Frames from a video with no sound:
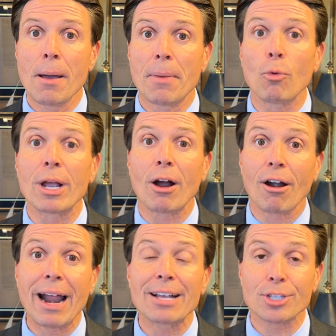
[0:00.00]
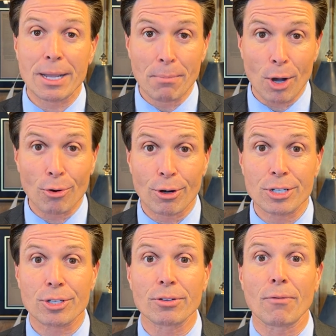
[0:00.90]
but we are asking
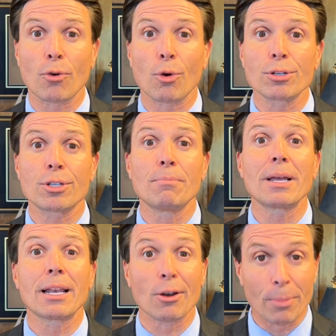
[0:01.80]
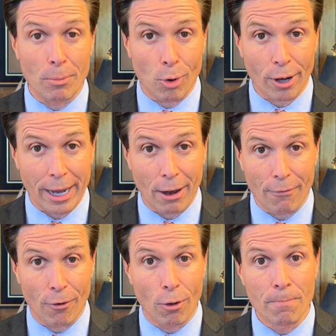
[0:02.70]
motorists, of course, to be a little bit more
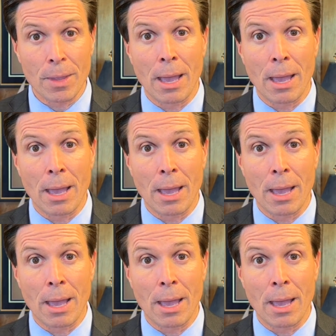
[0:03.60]
careful,